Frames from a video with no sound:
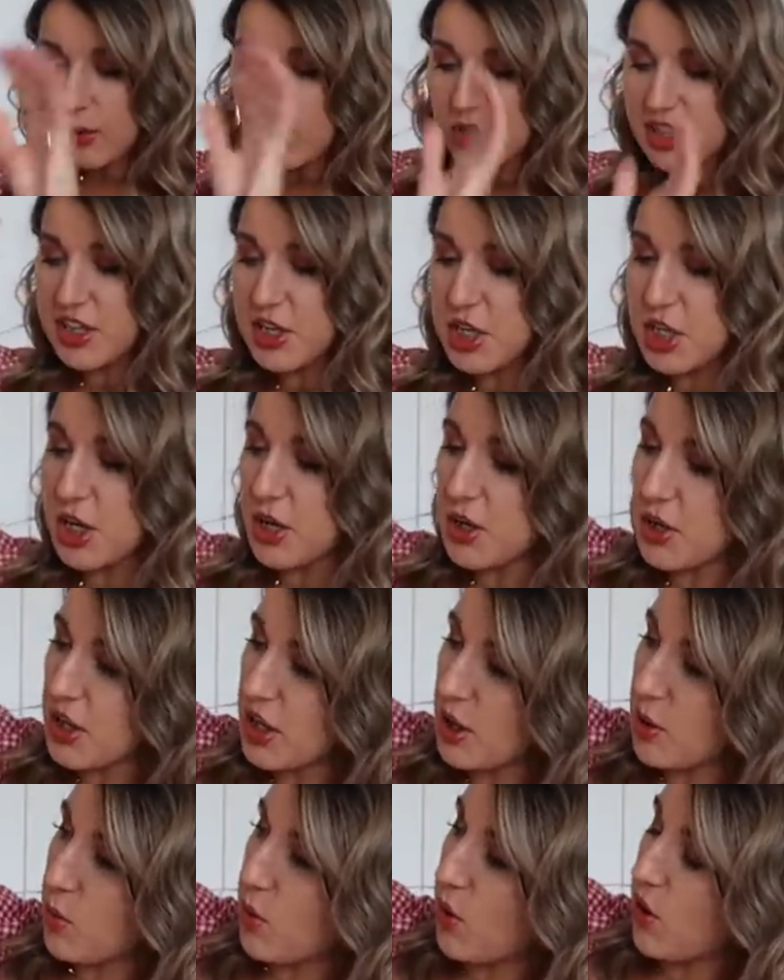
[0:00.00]
I wanted to show
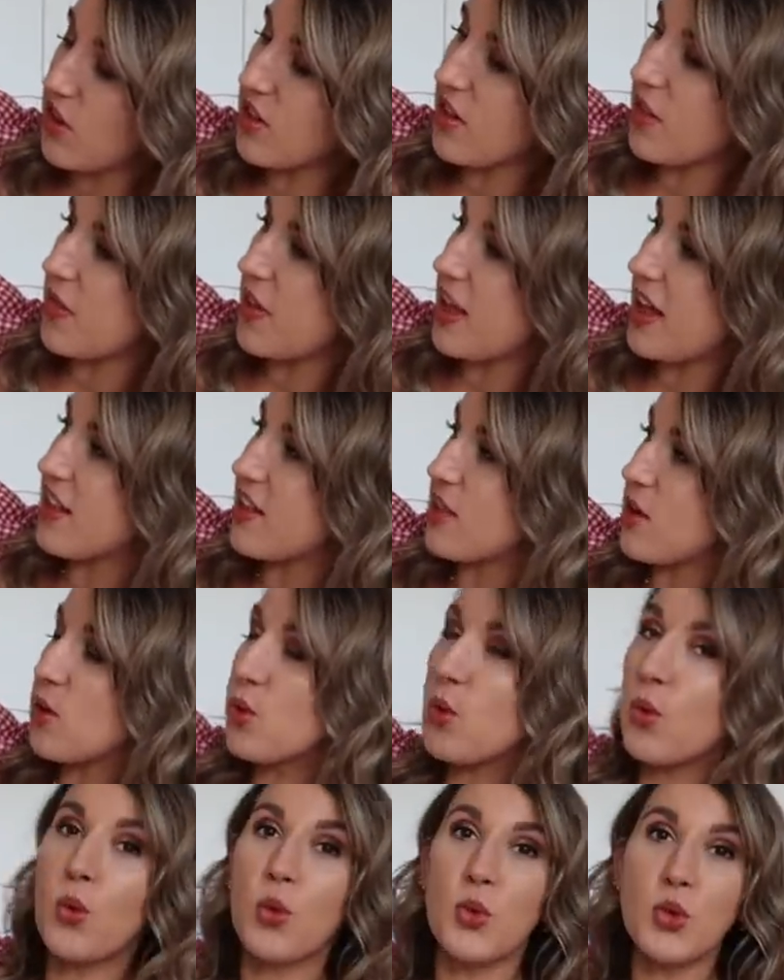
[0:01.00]
you was this
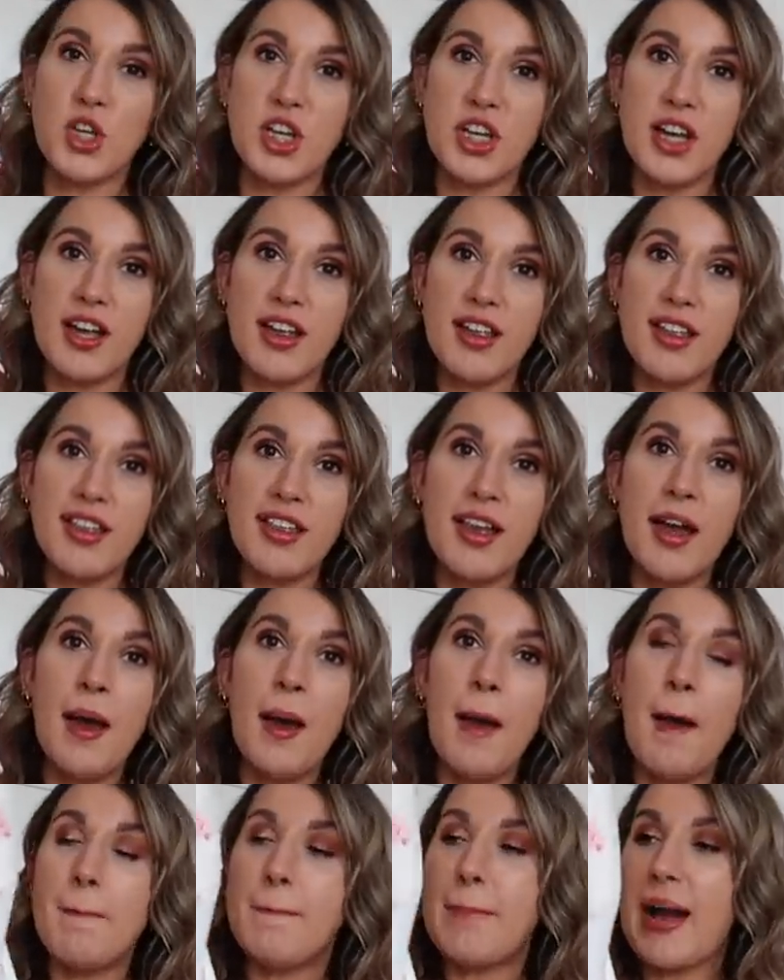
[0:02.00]
gorgeous
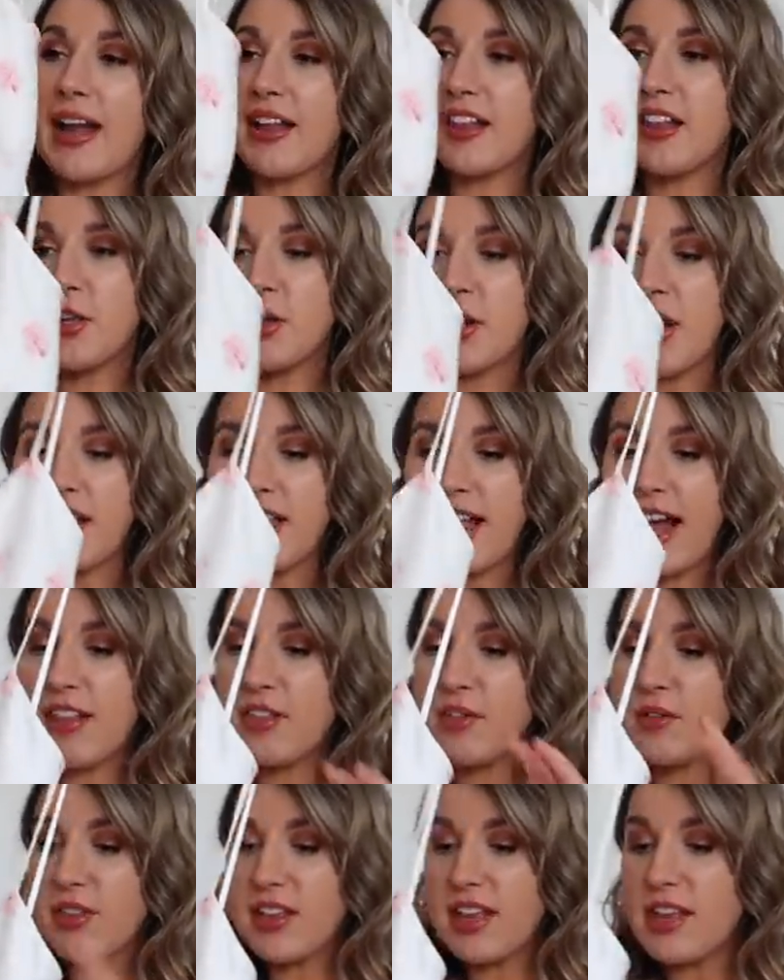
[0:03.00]
maxi dress.
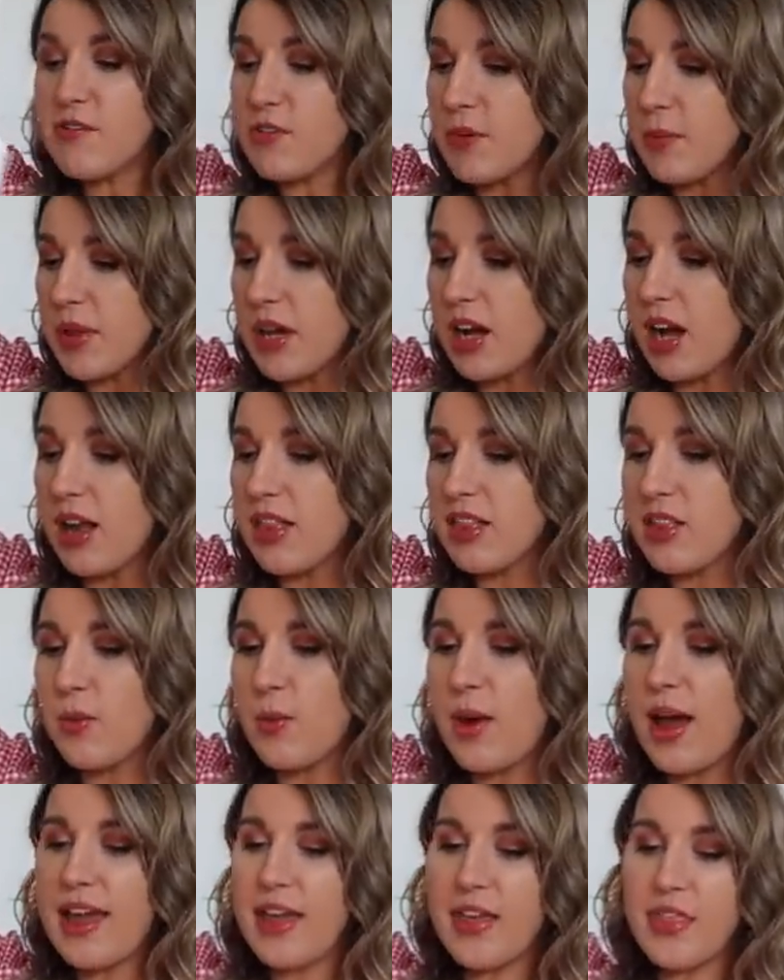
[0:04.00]
As you'll see from the
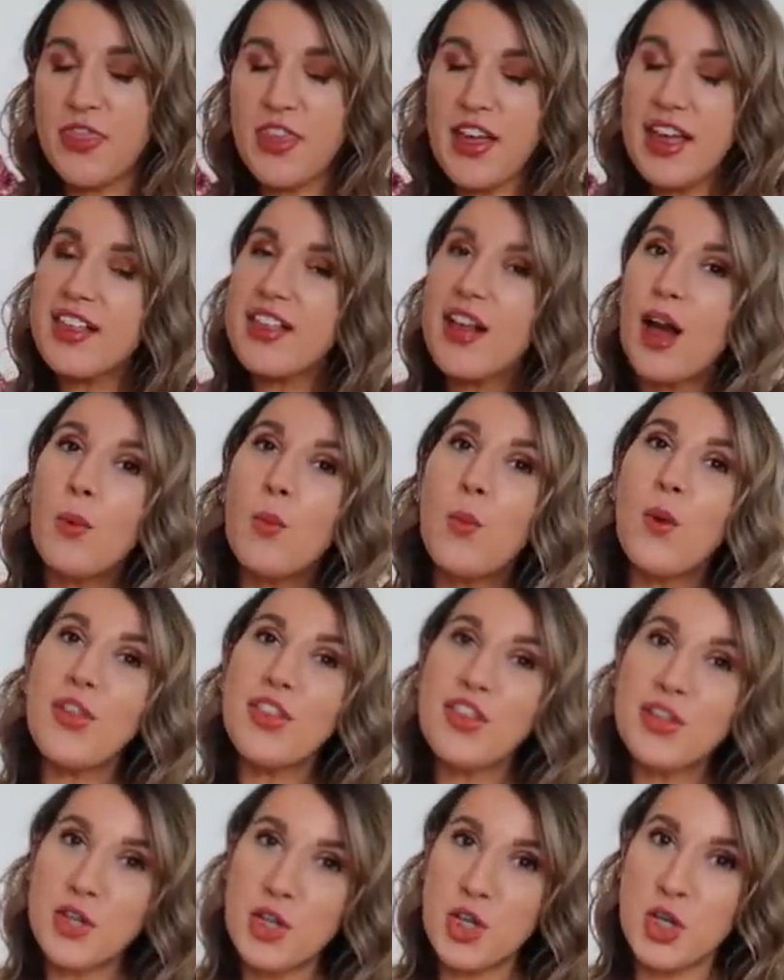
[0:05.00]
cutaway, this I
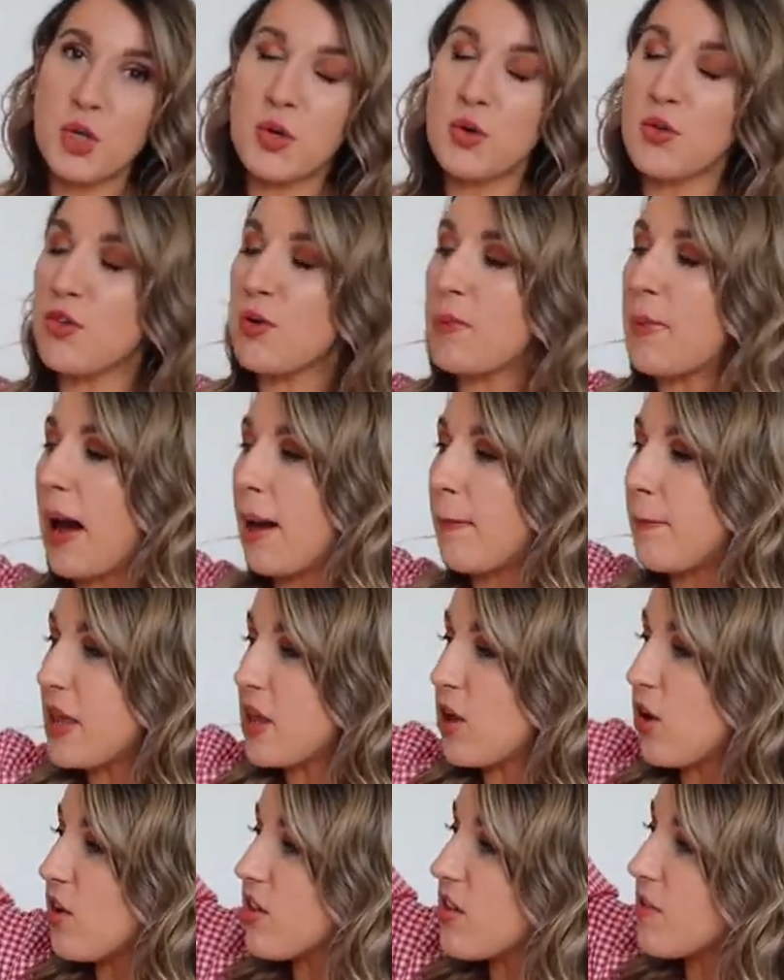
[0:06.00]
wasn't sure about
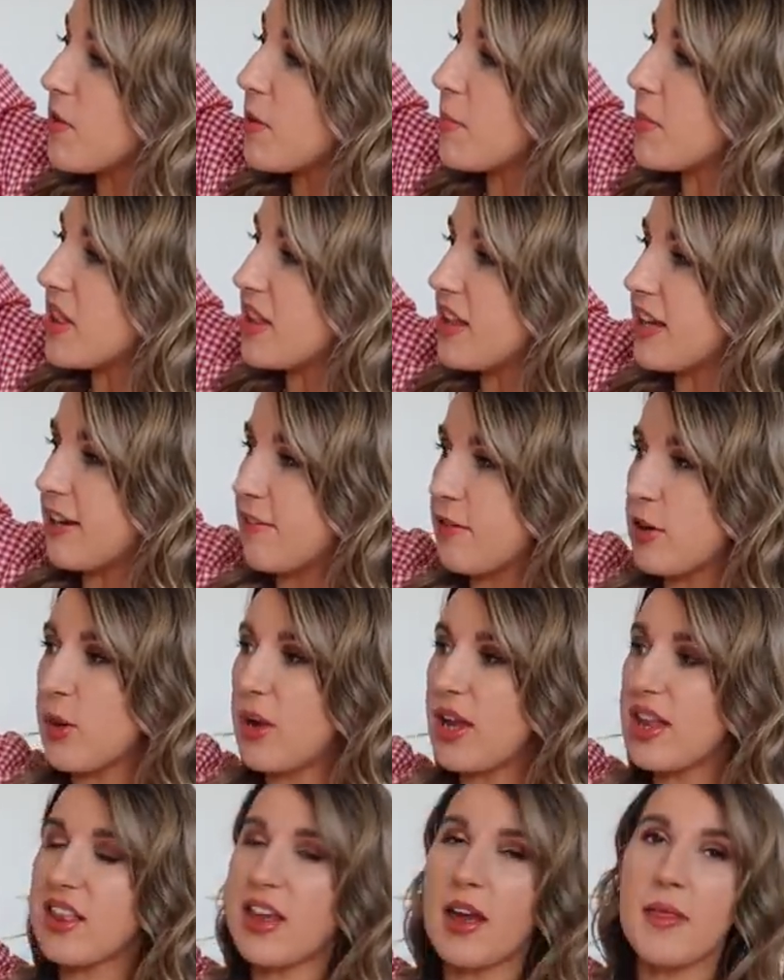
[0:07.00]
because of the
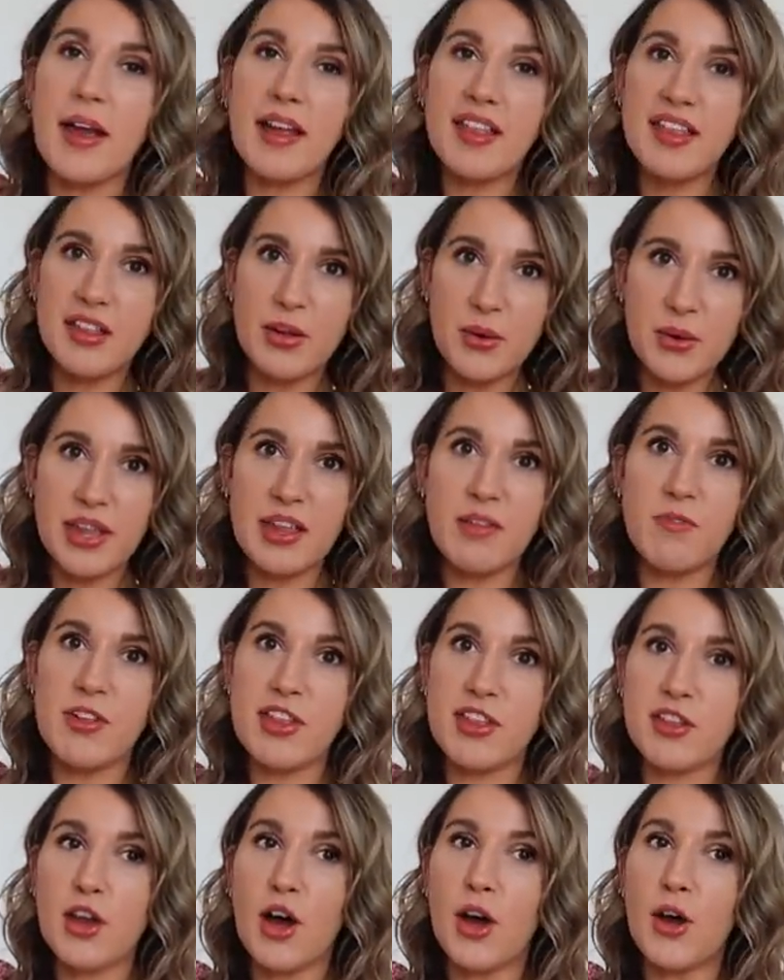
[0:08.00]
material, it's like that silky
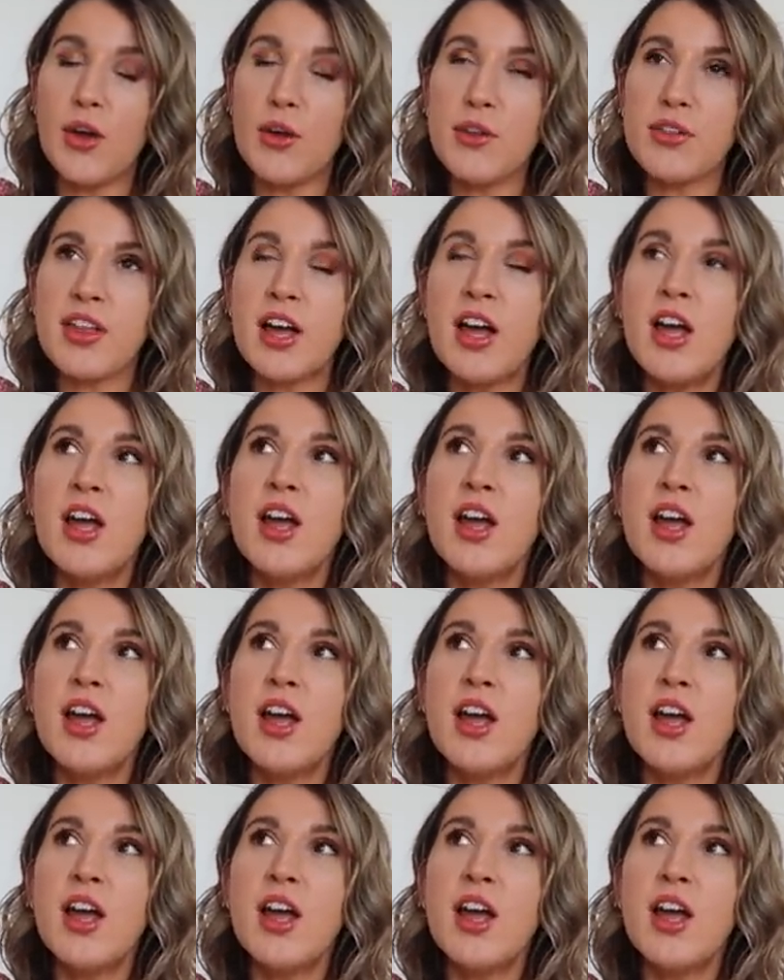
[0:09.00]
viscose.